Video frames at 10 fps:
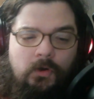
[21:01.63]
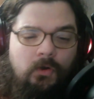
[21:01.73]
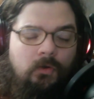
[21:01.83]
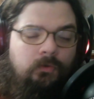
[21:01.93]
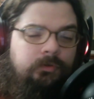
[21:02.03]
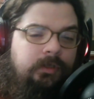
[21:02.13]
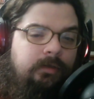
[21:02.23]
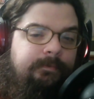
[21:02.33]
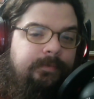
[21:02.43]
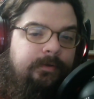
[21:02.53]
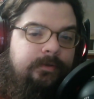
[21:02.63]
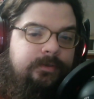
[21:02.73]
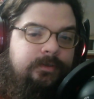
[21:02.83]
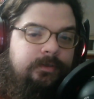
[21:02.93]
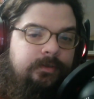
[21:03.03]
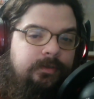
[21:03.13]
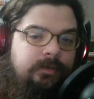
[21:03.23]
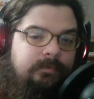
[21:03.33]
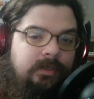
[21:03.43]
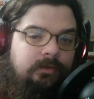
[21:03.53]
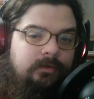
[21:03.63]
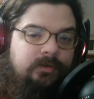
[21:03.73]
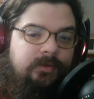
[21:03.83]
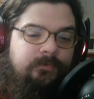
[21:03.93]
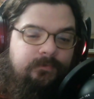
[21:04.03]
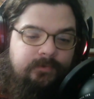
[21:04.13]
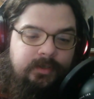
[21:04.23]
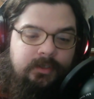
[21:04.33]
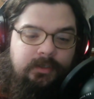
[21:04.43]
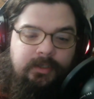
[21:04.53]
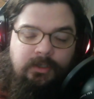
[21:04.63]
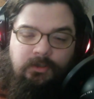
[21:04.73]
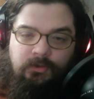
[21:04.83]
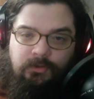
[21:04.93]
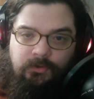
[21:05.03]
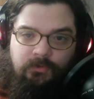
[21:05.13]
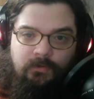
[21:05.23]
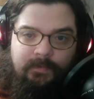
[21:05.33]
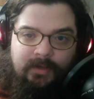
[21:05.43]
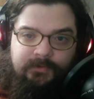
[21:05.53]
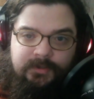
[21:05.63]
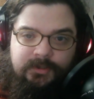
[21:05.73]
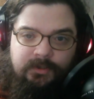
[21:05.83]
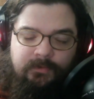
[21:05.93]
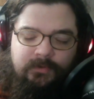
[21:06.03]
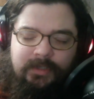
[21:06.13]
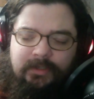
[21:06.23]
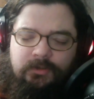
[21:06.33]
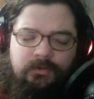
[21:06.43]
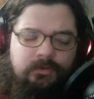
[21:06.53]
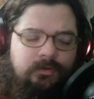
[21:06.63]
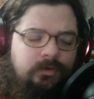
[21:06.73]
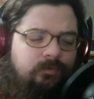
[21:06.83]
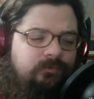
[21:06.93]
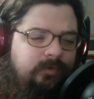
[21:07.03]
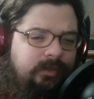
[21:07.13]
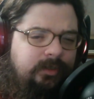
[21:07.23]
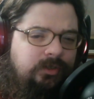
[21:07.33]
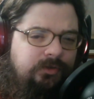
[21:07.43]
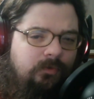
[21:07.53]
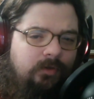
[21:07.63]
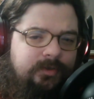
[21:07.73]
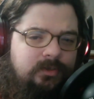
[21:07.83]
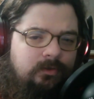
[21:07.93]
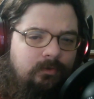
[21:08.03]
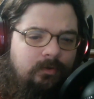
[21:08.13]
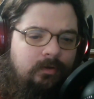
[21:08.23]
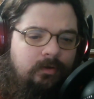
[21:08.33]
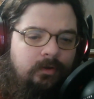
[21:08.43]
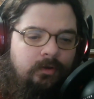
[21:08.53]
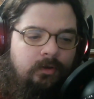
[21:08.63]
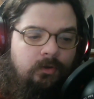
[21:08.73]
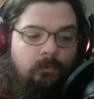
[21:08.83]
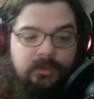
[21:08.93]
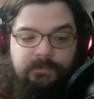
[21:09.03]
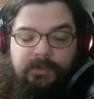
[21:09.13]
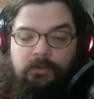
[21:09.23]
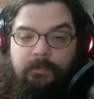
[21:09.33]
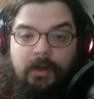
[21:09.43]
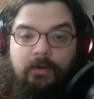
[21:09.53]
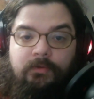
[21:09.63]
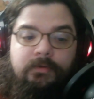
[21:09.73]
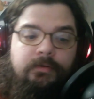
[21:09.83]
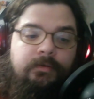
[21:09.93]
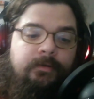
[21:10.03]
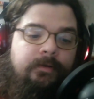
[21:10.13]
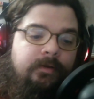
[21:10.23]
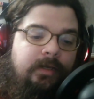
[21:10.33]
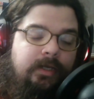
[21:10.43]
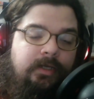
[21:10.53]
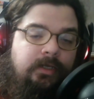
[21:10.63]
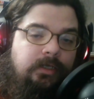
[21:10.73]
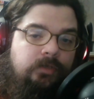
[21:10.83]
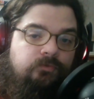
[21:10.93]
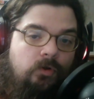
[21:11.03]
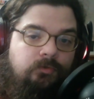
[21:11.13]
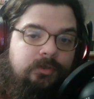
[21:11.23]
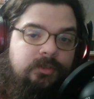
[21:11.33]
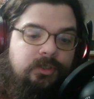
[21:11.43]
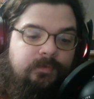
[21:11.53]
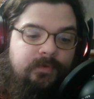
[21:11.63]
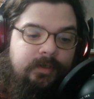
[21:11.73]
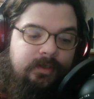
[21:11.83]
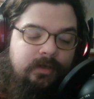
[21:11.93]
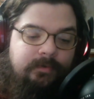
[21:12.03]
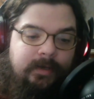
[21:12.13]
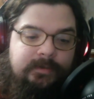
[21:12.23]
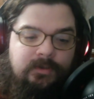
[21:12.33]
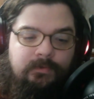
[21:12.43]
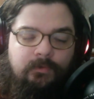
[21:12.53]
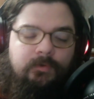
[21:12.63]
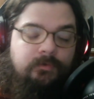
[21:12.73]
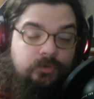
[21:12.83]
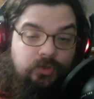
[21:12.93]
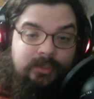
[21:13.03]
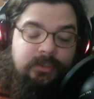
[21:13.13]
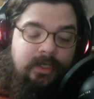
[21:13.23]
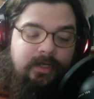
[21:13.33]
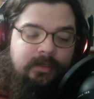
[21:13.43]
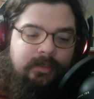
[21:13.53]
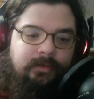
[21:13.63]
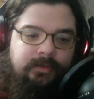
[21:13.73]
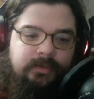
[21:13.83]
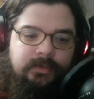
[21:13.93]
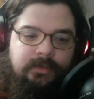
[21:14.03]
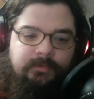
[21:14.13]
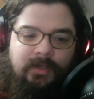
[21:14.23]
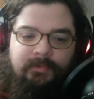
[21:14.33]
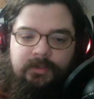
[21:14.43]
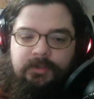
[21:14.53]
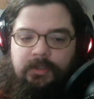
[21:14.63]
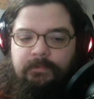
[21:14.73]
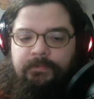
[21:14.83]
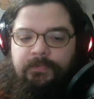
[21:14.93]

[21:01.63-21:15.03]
only person in Middle Earth that really knew about the Silmar, like you know, really knew all this lore, was Bilbo. He wrote the Silmarillion, right? So, or, or translated it at least and published it.